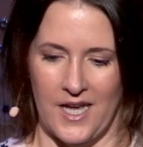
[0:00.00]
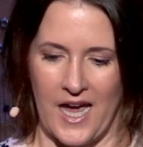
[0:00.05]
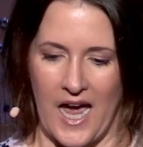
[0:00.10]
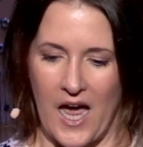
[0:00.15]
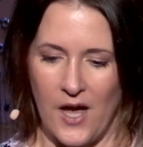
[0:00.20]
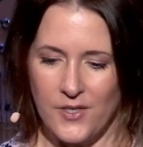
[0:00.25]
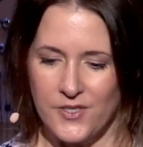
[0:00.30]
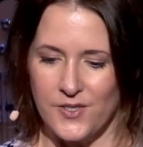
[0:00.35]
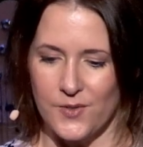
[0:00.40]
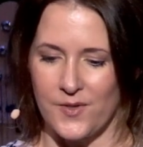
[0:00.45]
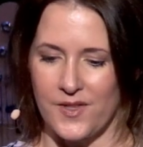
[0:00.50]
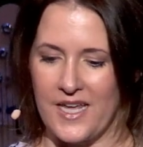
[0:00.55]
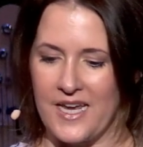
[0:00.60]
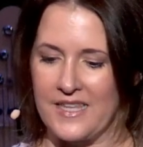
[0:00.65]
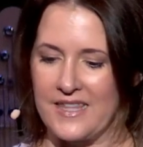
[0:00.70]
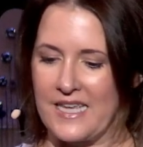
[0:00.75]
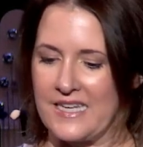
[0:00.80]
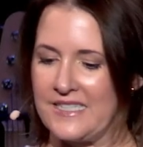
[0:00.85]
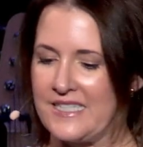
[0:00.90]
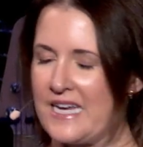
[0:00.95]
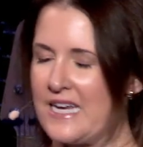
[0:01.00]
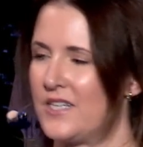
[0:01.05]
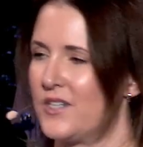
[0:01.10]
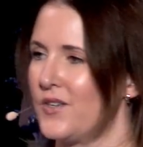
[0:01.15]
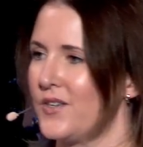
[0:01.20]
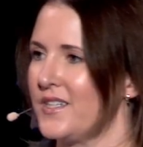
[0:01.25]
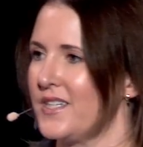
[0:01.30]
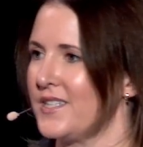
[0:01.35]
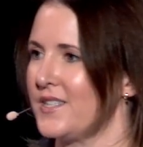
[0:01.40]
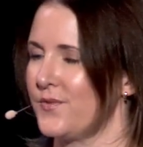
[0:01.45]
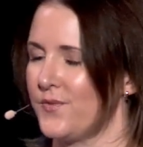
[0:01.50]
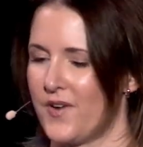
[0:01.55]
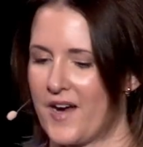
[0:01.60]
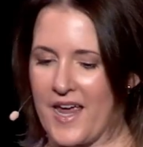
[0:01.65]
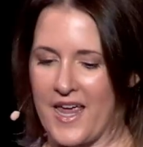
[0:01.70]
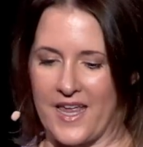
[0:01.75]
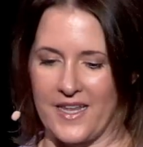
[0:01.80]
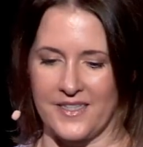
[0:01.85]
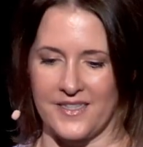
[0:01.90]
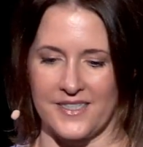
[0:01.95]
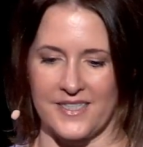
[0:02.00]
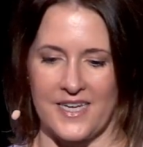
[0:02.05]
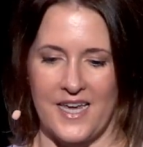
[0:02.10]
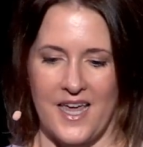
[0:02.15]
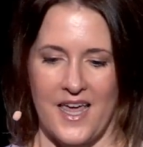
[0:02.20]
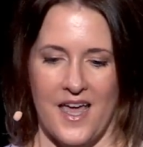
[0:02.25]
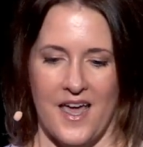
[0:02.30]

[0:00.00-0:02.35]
I also think that Daniel and his friends,